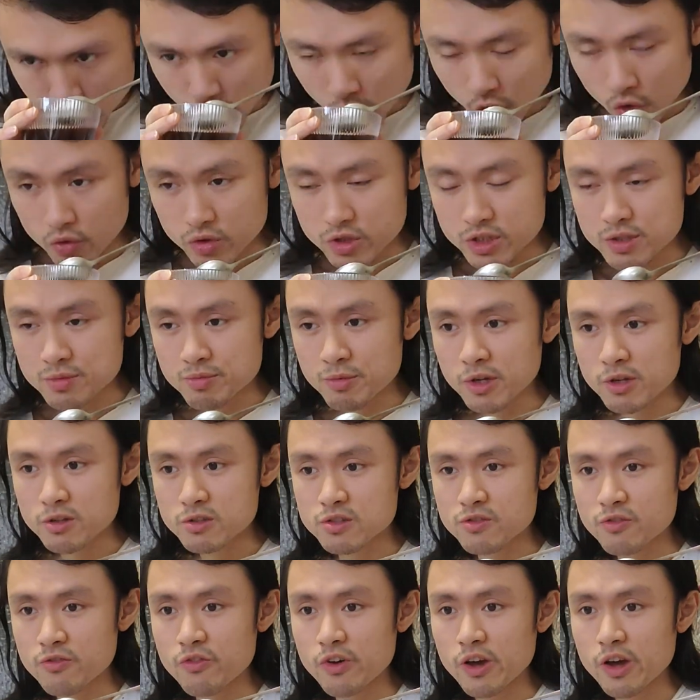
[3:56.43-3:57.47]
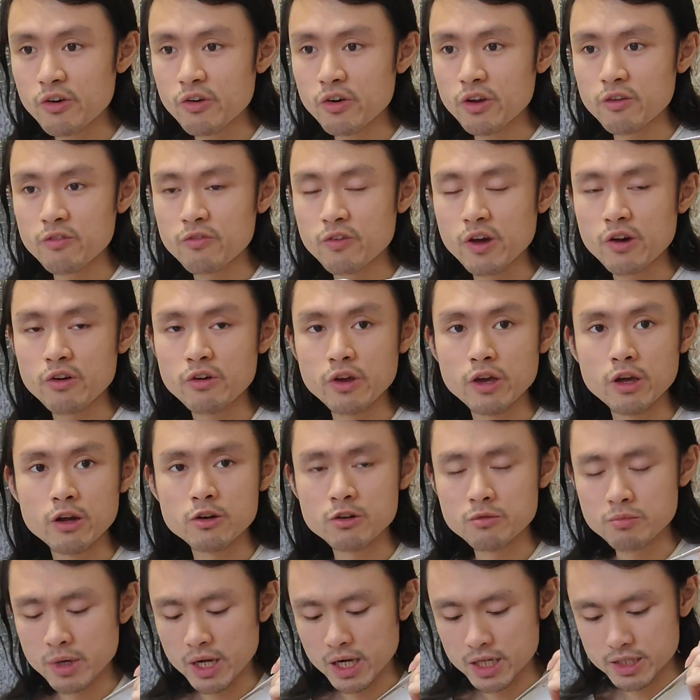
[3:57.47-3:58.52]
Oh, it smells very, very
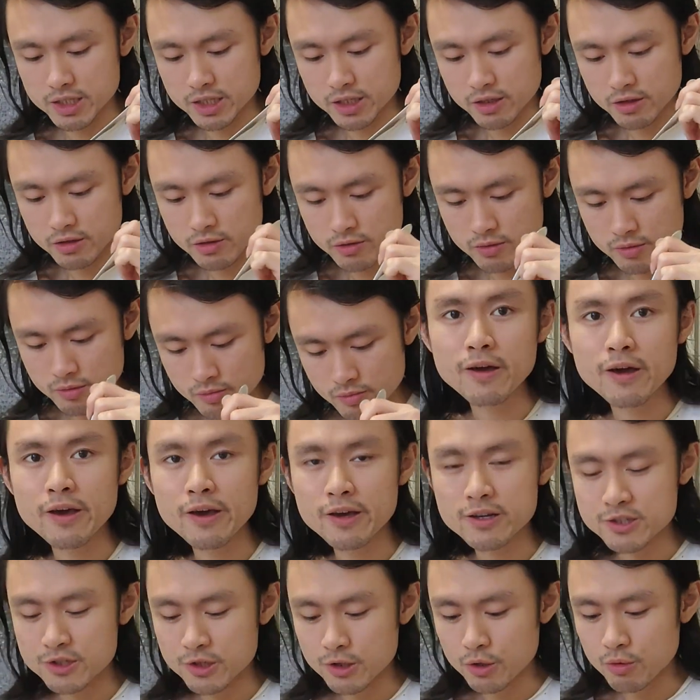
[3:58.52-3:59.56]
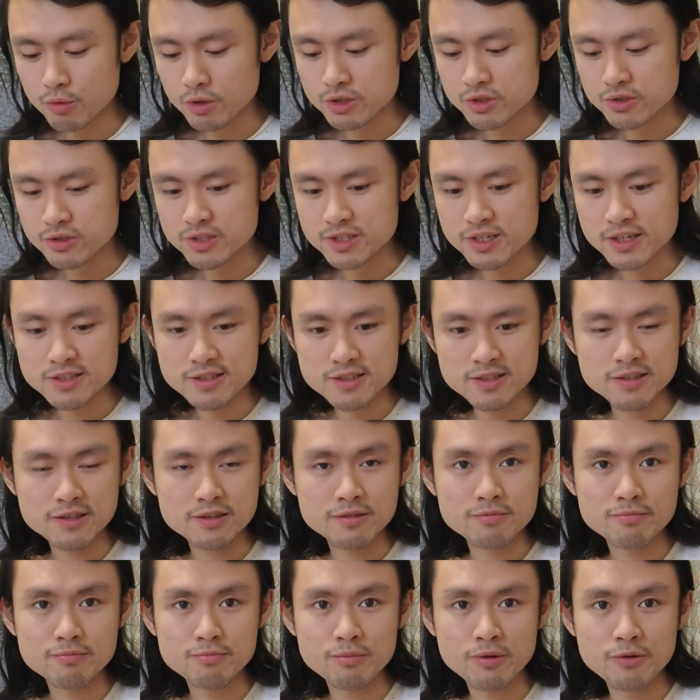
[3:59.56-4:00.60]
aromatic. I actually want to taste it
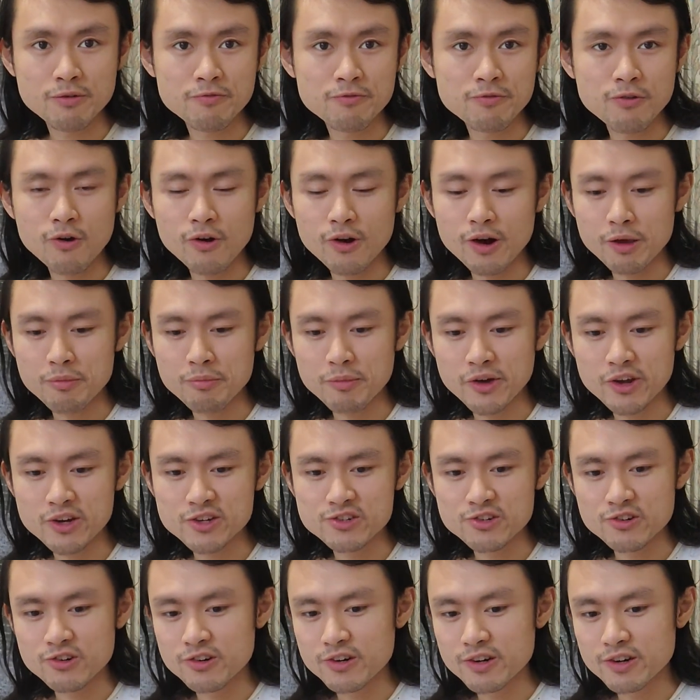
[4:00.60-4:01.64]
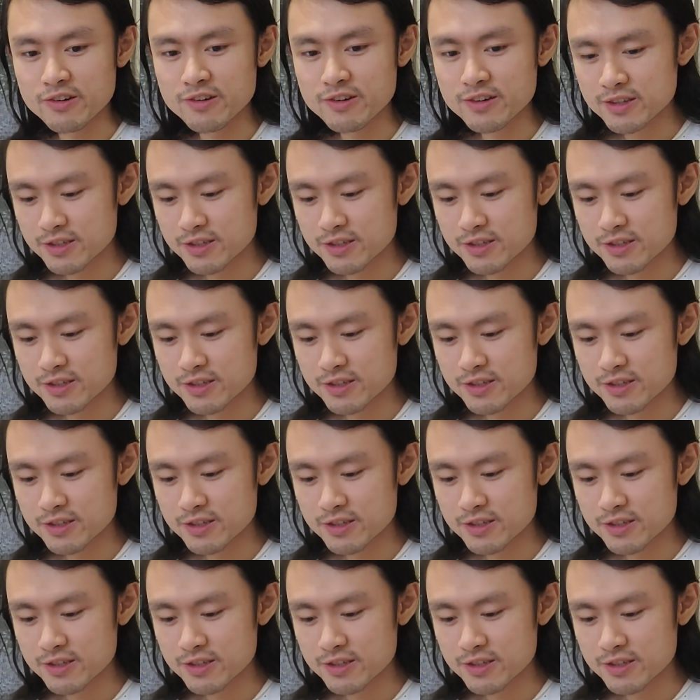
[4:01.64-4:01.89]
before I measure,